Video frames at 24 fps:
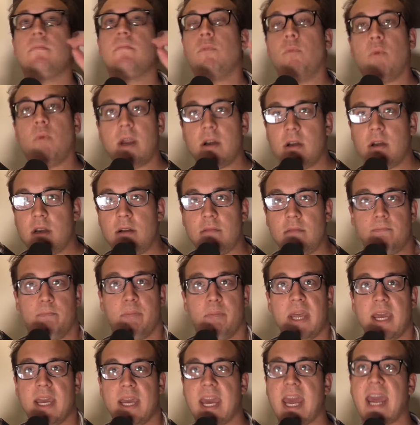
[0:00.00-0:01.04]
Wearing
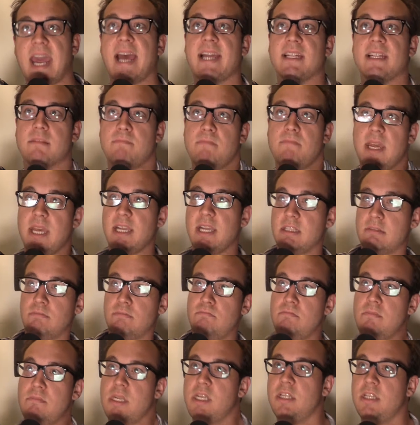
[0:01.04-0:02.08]
big hats makes
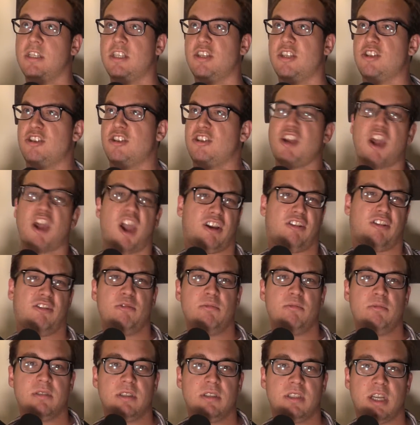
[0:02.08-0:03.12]
me sick
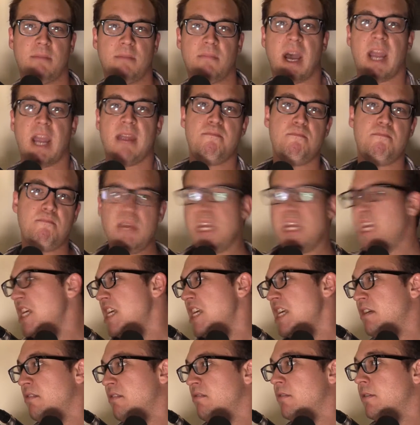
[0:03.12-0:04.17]
to my
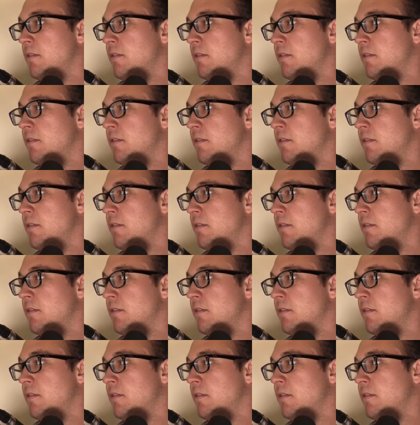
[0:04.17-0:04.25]
me.